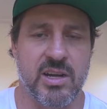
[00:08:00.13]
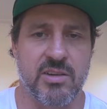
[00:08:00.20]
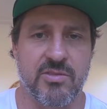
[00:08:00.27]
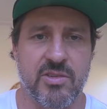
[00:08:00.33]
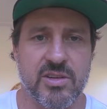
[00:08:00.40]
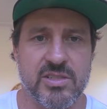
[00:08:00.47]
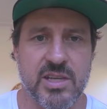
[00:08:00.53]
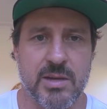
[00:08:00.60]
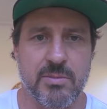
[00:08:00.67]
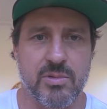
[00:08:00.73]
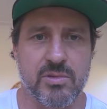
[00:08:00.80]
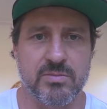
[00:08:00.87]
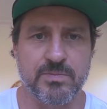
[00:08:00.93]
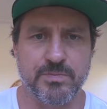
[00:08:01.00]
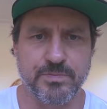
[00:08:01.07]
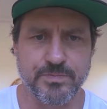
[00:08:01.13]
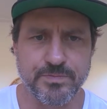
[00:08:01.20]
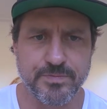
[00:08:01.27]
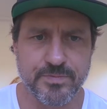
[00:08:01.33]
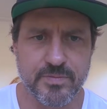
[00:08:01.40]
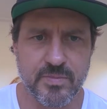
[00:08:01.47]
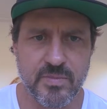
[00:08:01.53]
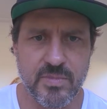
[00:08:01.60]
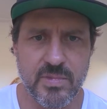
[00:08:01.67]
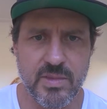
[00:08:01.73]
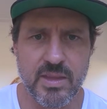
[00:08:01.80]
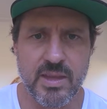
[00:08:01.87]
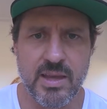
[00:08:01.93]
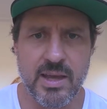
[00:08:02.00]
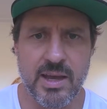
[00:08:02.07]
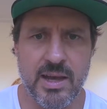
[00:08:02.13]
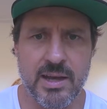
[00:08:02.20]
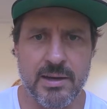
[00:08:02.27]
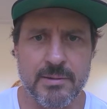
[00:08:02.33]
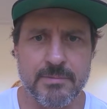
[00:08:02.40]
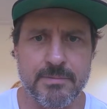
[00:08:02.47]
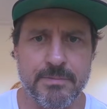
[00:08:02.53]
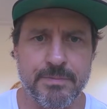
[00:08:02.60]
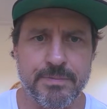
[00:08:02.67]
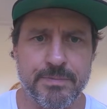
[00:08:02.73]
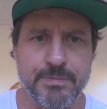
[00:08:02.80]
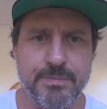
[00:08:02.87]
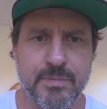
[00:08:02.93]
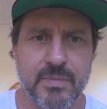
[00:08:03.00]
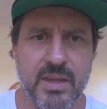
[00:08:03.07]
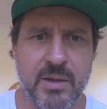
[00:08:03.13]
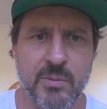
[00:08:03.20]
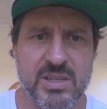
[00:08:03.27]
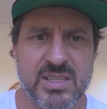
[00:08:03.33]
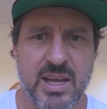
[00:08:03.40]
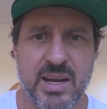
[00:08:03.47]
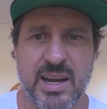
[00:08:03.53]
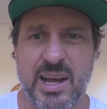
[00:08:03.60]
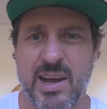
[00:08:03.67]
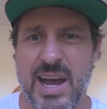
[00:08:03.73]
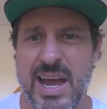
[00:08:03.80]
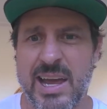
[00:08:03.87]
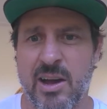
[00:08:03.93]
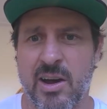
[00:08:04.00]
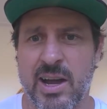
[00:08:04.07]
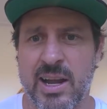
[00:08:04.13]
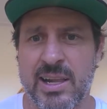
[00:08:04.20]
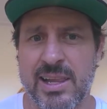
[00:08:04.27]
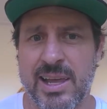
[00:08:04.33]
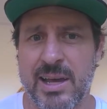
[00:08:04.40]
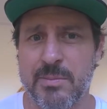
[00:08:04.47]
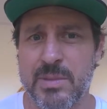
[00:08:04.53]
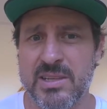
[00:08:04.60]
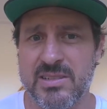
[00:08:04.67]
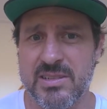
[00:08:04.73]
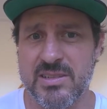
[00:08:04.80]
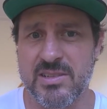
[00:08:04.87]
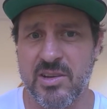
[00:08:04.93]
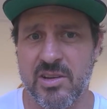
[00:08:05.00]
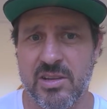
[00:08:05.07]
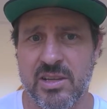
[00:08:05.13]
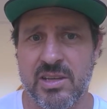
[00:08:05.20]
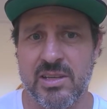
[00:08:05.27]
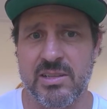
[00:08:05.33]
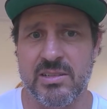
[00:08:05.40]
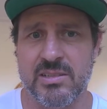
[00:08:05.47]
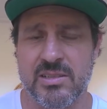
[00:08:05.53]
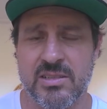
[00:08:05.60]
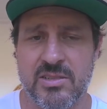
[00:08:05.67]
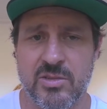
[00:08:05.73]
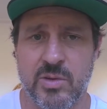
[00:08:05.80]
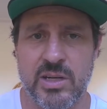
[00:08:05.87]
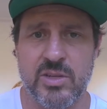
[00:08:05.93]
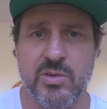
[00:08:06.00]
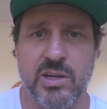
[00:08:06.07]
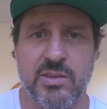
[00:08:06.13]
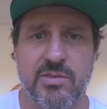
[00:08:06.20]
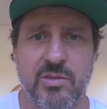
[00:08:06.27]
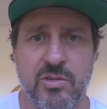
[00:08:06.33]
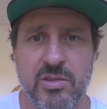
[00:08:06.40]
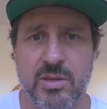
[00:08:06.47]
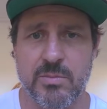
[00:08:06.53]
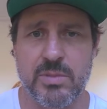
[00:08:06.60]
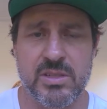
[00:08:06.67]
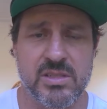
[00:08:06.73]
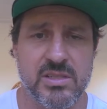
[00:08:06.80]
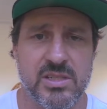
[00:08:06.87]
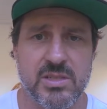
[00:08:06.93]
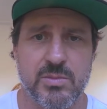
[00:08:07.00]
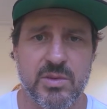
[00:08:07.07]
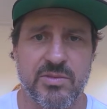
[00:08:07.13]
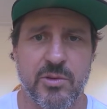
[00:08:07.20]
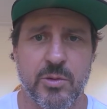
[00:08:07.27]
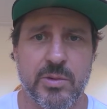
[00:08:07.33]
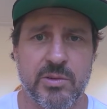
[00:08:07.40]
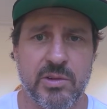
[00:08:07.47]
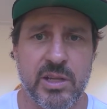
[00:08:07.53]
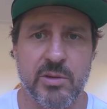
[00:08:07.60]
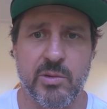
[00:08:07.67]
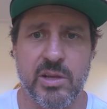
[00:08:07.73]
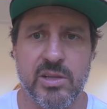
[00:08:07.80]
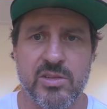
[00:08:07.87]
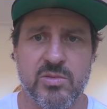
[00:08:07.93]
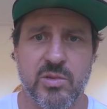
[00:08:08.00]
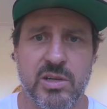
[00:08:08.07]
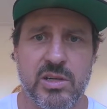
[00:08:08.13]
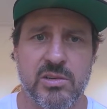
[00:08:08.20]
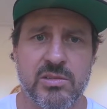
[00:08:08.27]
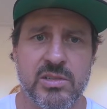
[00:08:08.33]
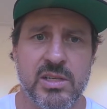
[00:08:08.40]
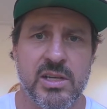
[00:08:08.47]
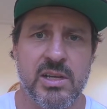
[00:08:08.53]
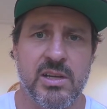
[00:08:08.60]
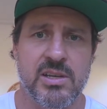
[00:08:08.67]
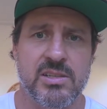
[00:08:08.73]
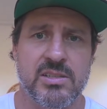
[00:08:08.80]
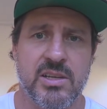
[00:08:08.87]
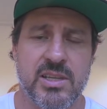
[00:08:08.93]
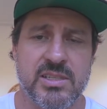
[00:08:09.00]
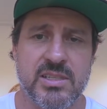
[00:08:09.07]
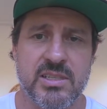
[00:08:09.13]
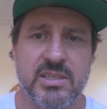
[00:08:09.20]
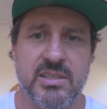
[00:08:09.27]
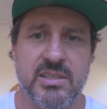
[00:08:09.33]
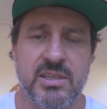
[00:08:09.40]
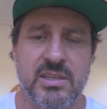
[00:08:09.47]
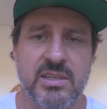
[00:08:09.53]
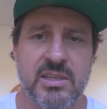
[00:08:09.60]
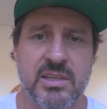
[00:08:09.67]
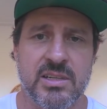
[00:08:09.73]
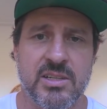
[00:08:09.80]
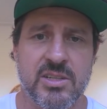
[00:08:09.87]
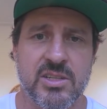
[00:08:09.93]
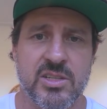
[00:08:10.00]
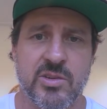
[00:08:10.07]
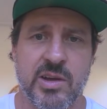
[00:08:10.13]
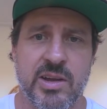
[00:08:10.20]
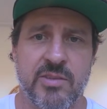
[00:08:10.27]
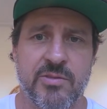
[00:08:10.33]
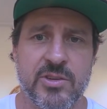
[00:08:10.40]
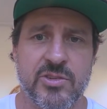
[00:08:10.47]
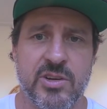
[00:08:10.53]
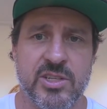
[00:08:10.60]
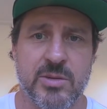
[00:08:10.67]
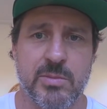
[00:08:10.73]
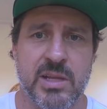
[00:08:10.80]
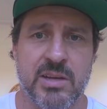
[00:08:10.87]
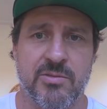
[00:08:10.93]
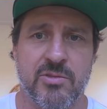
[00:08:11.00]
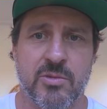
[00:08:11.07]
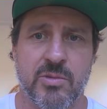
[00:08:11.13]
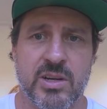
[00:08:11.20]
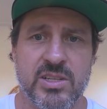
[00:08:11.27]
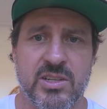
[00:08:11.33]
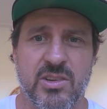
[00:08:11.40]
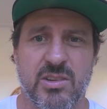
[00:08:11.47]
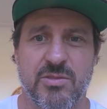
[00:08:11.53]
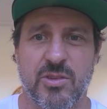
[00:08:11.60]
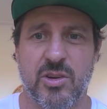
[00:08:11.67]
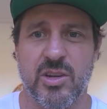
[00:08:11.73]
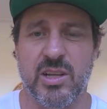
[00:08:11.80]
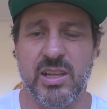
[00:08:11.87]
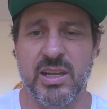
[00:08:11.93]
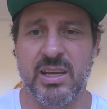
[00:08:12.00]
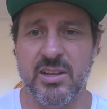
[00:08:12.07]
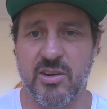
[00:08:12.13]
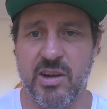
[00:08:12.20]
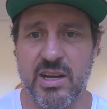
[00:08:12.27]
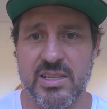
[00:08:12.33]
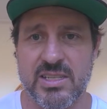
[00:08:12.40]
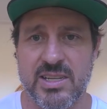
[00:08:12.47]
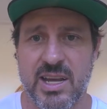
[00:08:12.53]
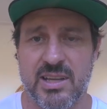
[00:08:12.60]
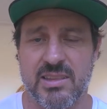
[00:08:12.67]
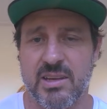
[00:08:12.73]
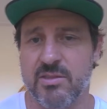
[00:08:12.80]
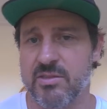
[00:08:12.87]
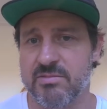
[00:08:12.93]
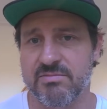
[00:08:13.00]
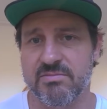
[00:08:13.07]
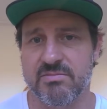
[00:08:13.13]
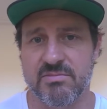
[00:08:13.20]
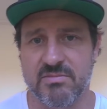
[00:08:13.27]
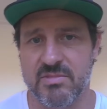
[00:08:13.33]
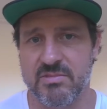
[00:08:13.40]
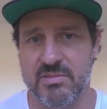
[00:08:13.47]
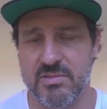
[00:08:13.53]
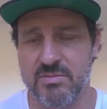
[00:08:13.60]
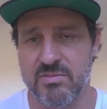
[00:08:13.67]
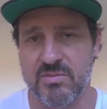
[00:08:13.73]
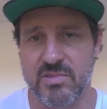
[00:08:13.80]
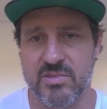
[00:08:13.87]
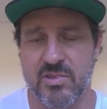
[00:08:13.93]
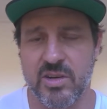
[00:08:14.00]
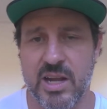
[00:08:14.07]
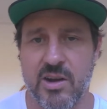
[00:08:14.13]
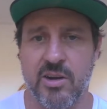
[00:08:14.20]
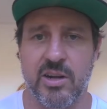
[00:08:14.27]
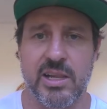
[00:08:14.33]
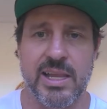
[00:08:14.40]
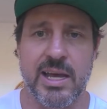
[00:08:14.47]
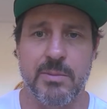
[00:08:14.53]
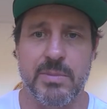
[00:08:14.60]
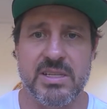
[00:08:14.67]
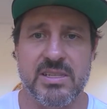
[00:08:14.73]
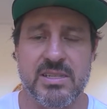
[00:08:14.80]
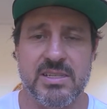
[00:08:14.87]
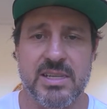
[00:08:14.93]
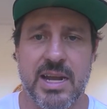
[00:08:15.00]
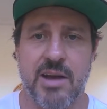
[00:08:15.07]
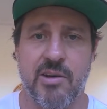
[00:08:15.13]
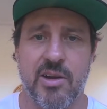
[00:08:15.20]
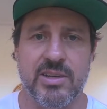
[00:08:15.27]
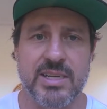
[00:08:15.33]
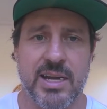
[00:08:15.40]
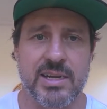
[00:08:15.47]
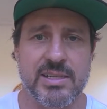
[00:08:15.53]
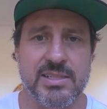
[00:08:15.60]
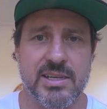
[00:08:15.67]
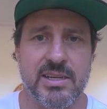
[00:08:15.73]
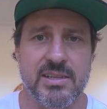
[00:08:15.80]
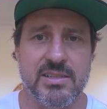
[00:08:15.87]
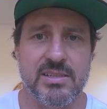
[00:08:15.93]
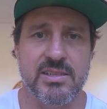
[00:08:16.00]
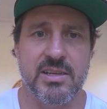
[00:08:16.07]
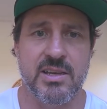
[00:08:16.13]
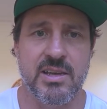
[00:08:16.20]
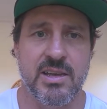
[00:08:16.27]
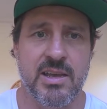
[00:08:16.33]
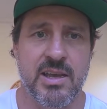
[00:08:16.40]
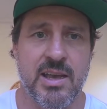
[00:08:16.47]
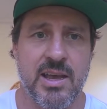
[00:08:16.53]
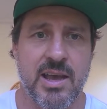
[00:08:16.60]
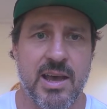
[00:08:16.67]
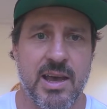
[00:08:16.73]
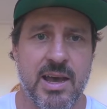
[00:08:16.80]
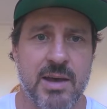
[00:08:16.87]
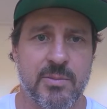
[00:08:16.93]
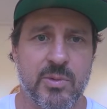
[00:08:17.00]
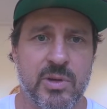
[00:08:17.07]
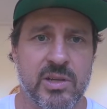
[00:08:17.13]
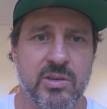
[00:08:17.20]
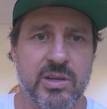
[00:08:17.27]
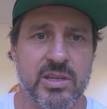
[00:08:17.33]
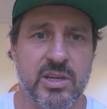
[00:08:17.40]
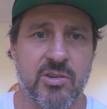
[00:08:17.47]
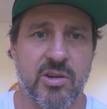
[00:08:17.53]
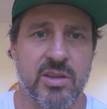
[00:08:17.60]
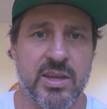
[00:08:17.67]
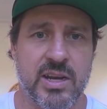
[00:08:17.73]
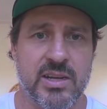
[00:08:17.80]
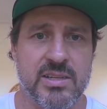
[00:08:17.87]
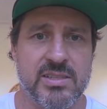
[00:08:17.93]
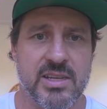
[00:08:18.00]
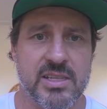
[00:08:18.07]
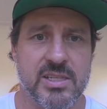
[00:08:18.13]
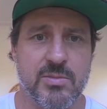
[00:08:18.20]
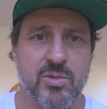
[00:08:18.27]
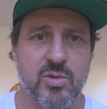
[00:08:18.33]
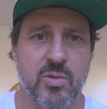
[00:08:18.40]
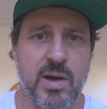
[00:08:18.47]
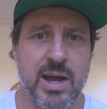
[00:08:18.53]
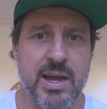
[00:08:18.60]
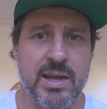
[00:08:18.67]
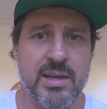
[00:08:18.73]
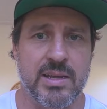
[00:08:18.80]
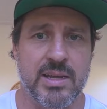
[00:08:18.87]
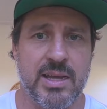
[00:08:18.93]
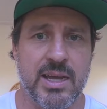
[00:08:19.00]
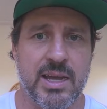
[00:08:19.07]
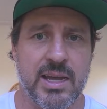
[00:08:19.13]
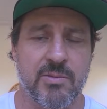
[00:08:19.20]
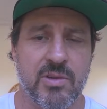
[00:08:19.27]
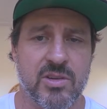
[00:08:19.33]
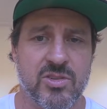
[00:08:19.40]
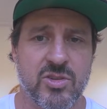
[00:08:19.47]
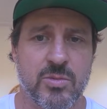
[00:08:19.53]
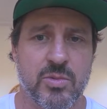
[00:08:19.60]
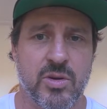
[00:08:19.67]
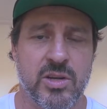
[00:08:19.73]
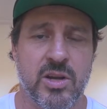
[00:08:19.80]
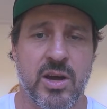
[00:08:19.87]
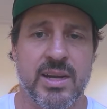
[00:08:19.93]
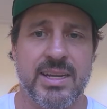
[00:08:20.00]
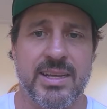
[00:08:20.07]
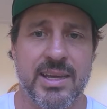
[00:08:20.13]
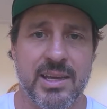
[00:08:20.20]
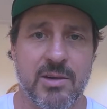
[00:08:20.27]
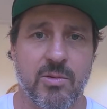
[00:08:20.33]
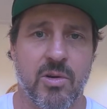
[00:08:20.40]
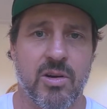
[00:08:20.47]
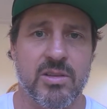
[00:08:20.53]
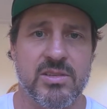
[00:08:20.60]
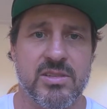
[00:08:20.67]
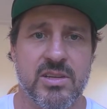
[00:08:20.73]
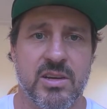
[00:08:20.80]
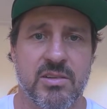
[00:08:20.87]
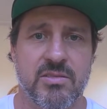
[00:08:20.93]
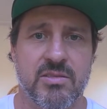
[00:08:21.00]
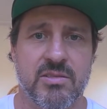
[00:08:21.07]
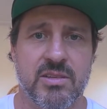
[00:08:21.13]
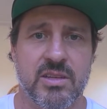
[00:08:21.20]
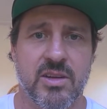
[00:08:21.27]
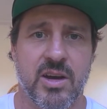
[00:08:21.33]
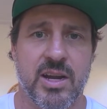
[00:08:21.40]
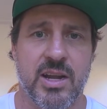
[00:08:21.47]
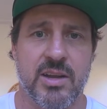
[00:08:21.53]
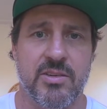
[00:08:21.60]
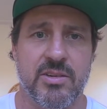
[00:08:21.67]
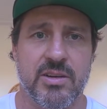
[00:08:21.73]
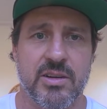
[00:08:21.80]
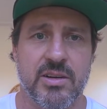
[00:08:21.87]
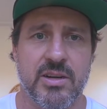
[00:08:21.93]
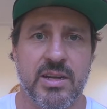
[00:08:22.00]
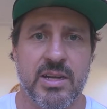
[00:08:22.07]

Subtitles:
for example. And we started our AI cloud business early 2024. The business is performing really well as well. So that's in addition to our infrastructure platform. We're actually got a vertically integrated stack there. We've got our own cloud business in our own data centers. We're looking to grow that in a sensible way. And we've got 2.9 gigawatts. So the 910